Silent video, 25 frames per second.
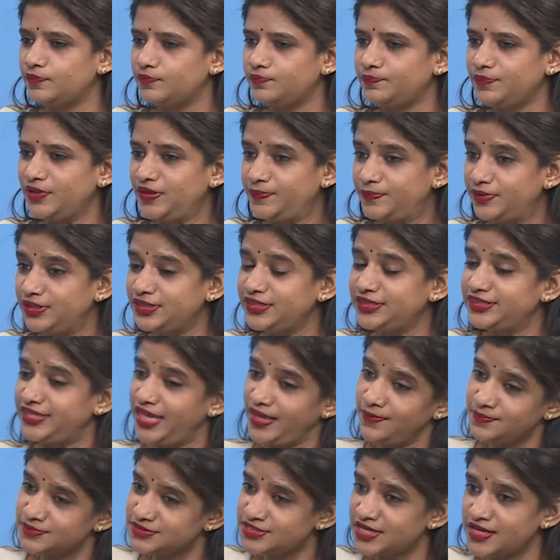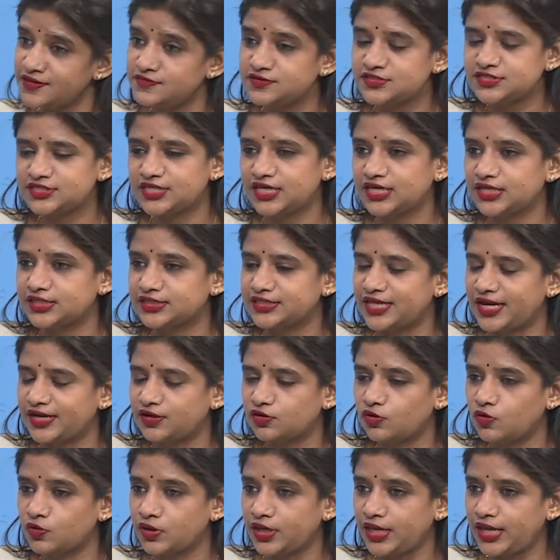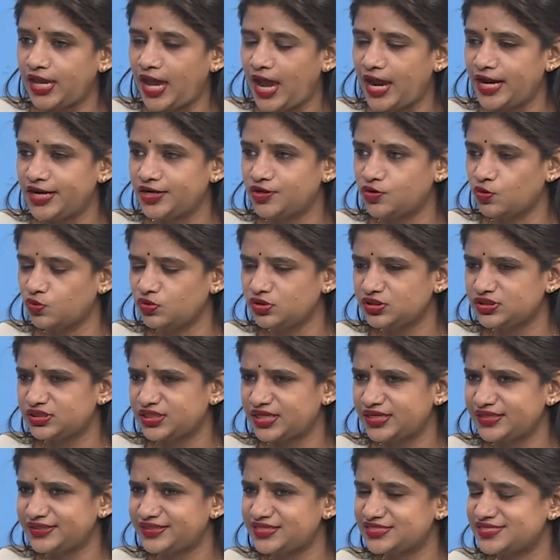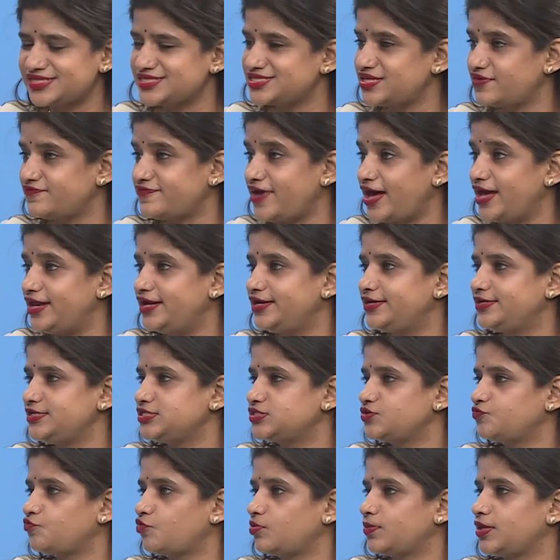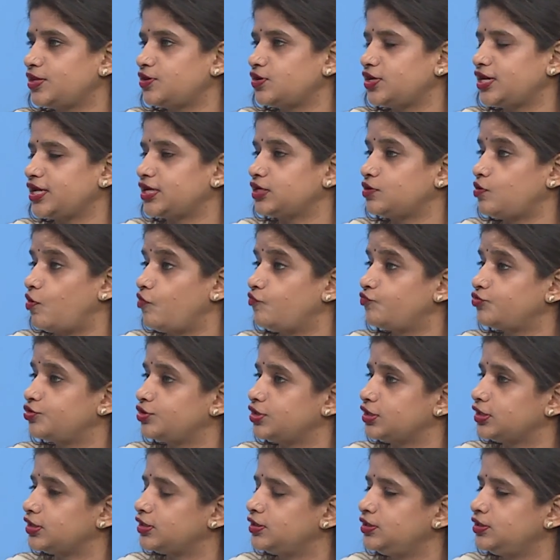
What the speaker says: people themselves think that, okay, I don't think this is a valid reason for me to take an off today,